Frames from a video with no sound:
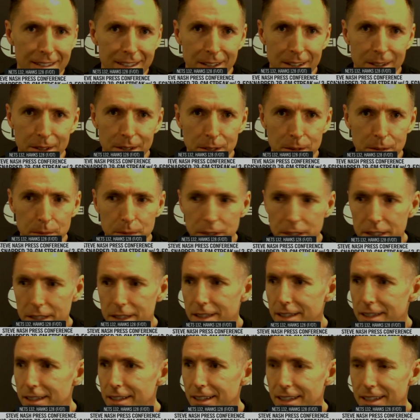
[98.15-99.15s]
You know, it'll
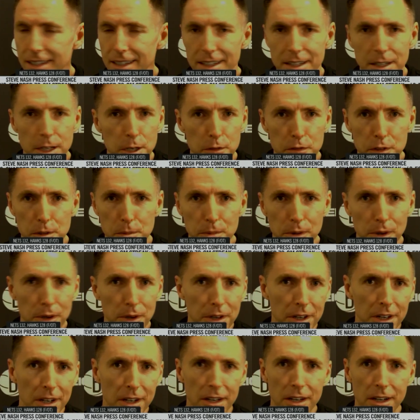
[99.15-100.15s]
be a COVID
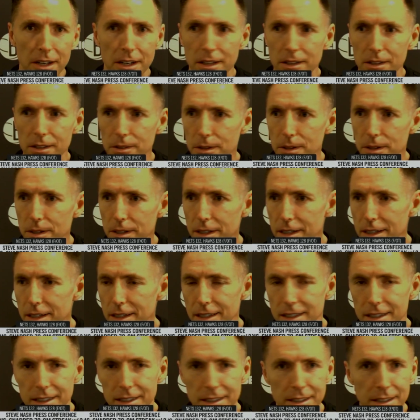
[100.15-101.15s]
protocol or,
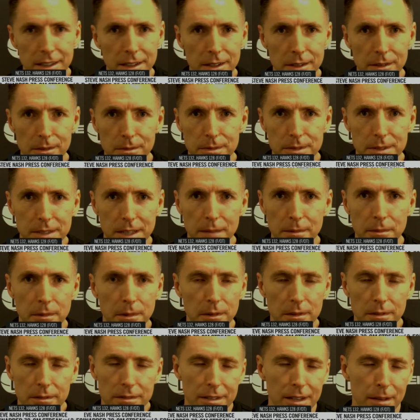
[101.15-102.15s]
uh, you know,
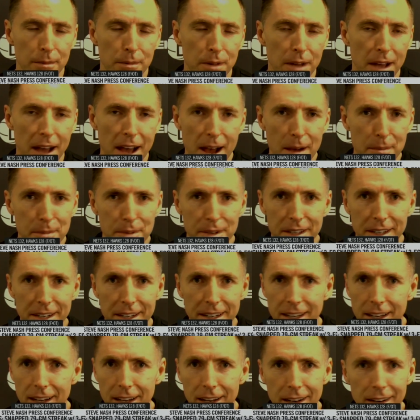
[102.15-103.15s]
something, something will happen
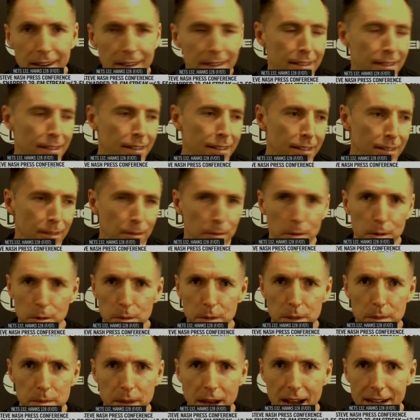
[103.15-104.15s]
and we'll
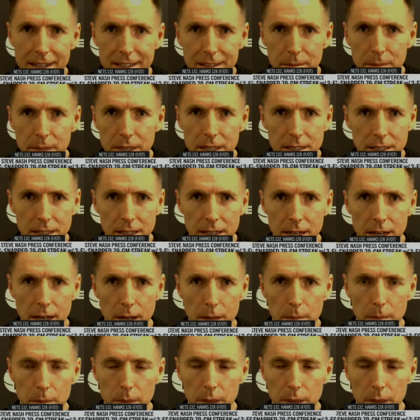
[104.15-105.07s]
be back to mix it up.